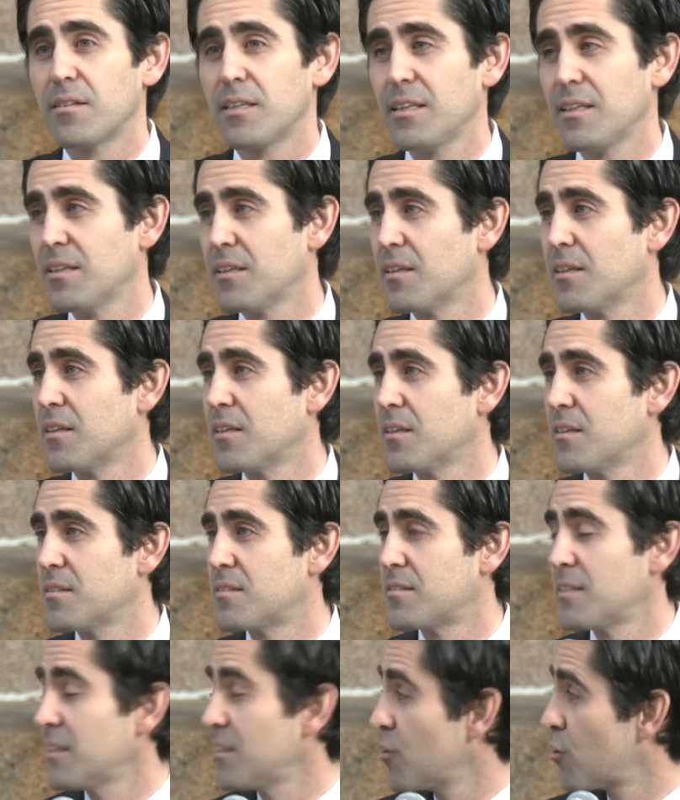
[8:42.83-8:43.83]
the uh,
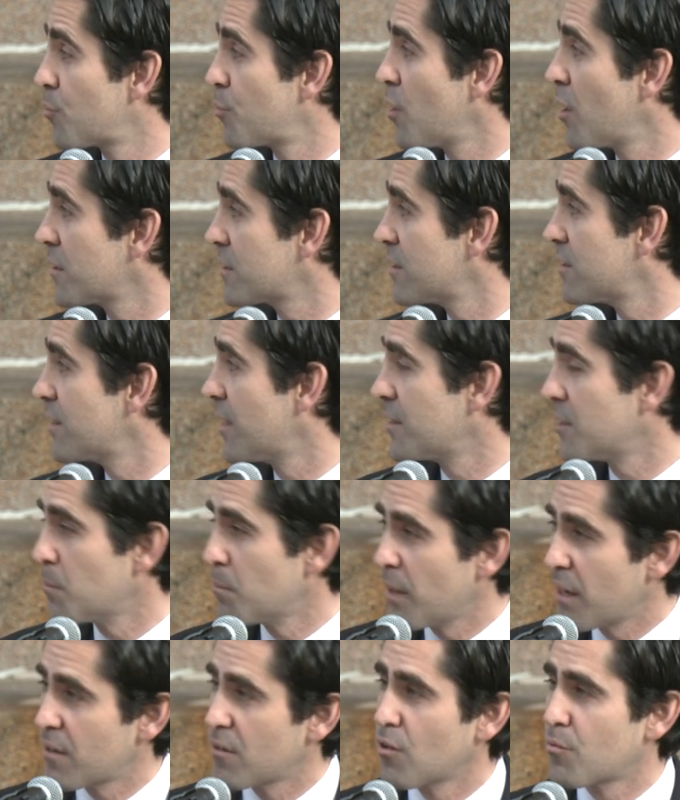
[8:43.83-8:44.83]
city of Brockton and the
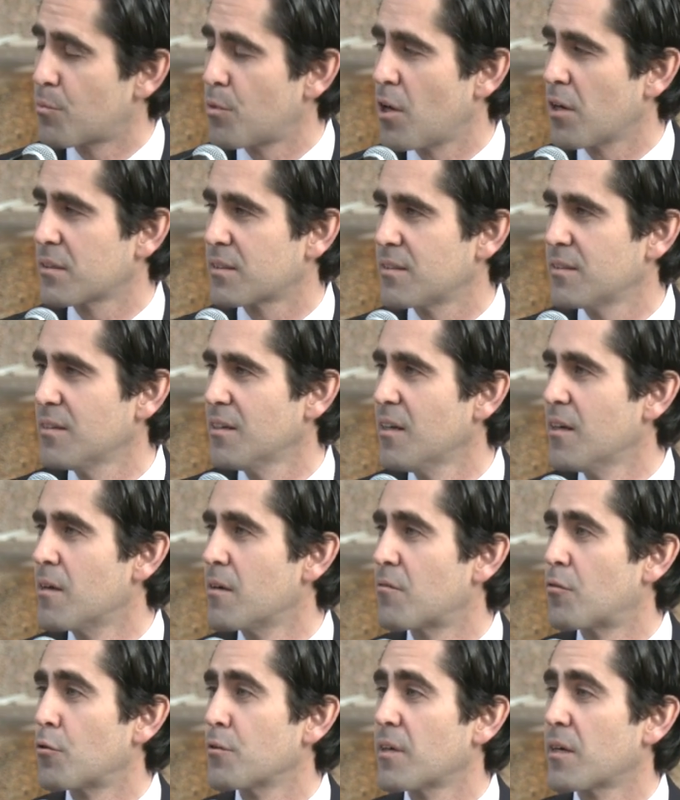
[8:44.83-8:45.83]
mayor of Brockton
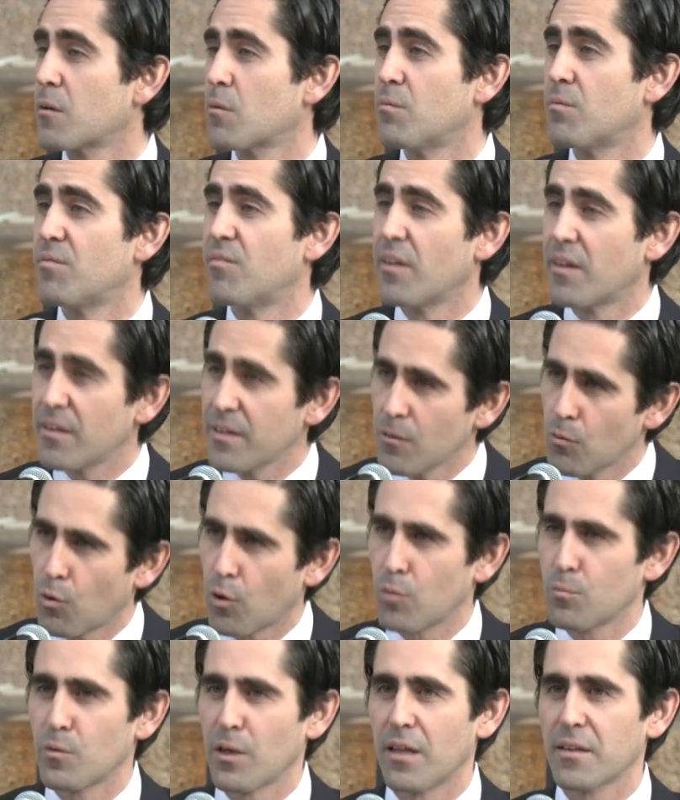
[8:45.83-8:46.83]
for their very
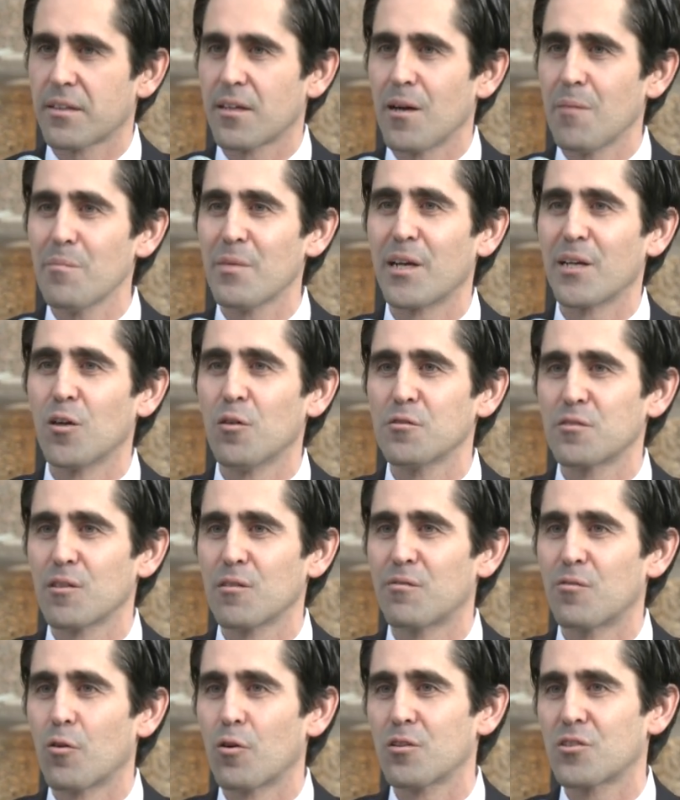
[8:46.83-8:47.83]
warm welcome and
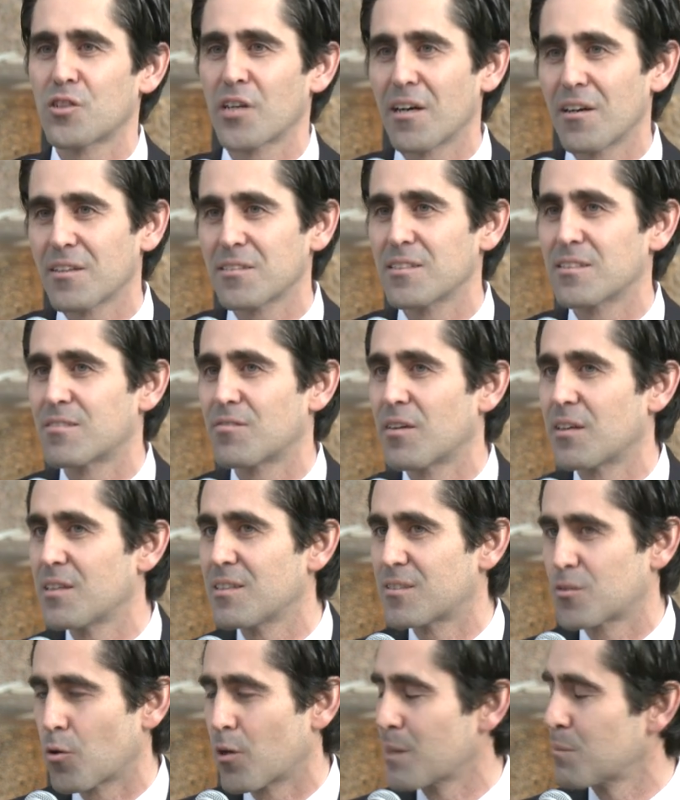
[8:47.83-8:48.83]
also for sharing this very
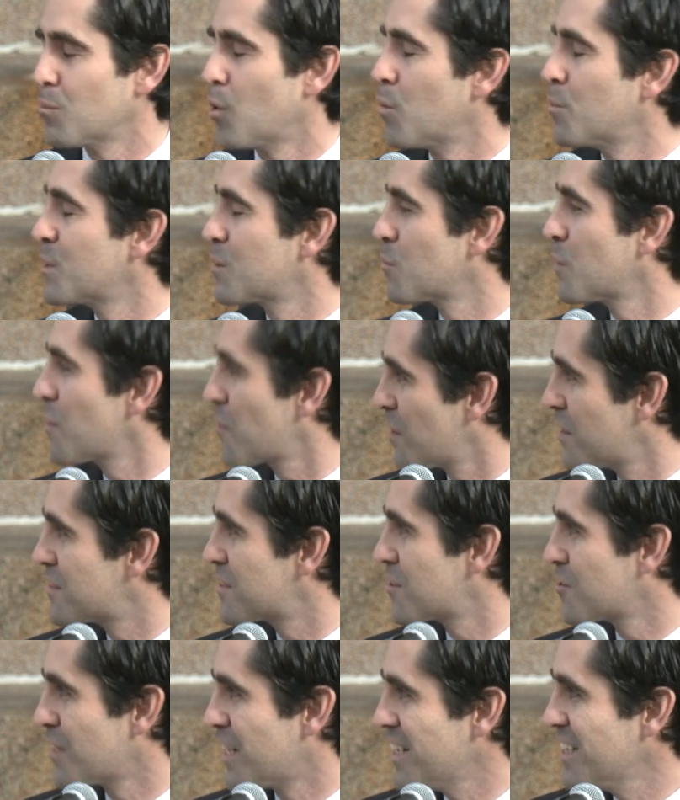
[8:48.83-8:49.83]
historic moment with
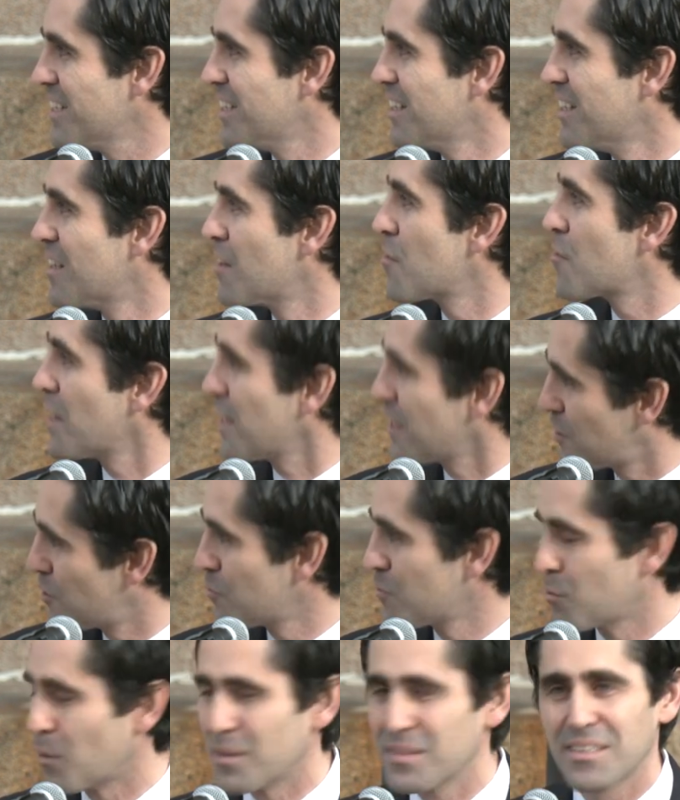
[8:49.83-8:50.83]
us today. Thank
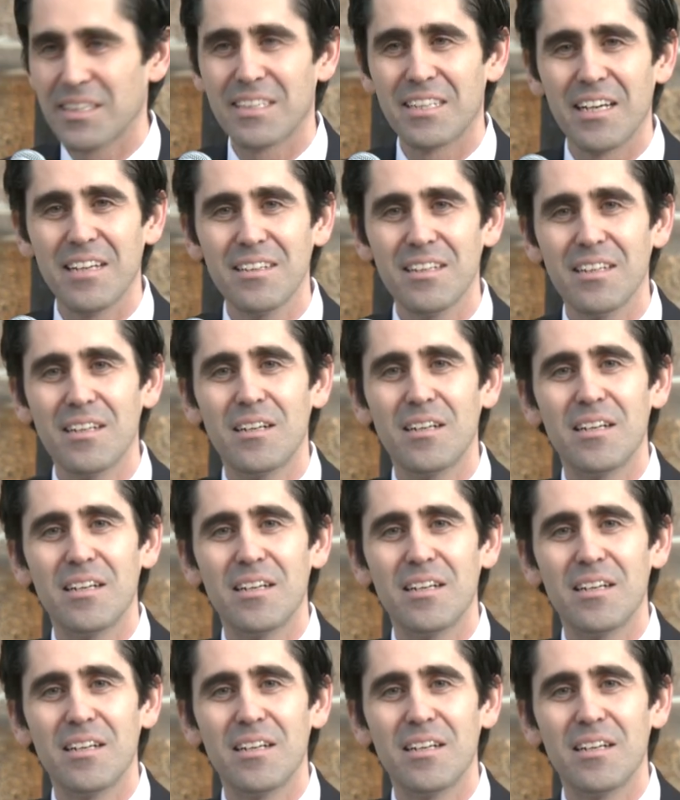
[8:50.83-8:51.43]
you once again.